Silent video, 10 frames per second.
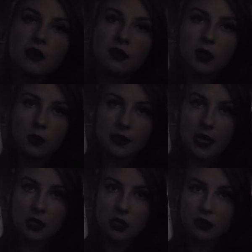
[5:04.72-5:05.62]
he was
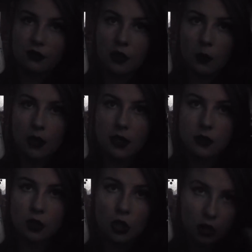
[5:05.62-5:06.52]
actually following us
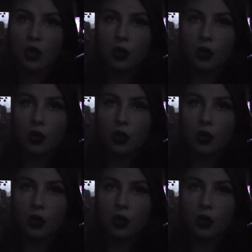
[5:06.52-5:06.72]
or not.